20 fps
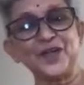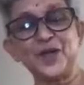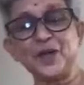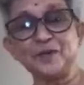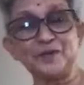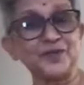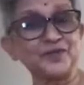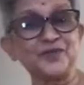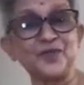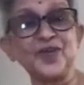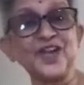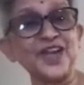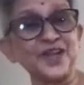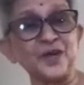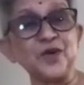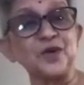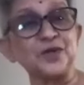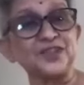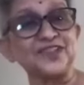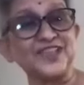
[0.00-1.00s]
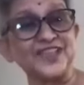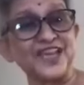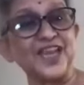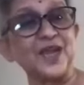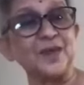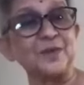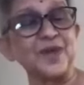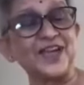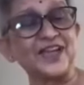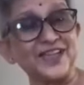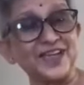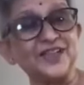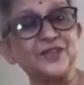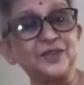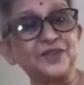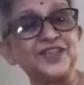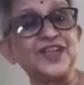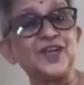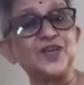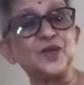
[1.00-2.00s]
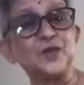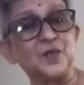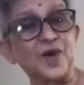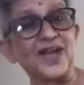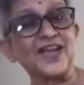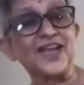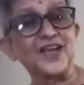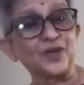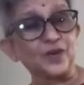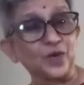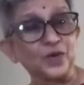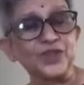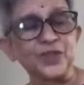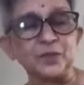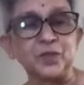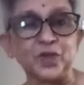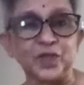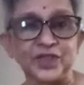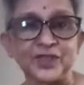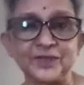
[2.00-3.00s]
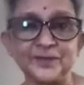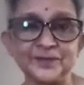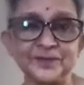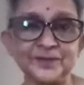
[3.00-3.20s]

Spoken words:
Now, before I go to the name, I need to tell you why I wrote the book.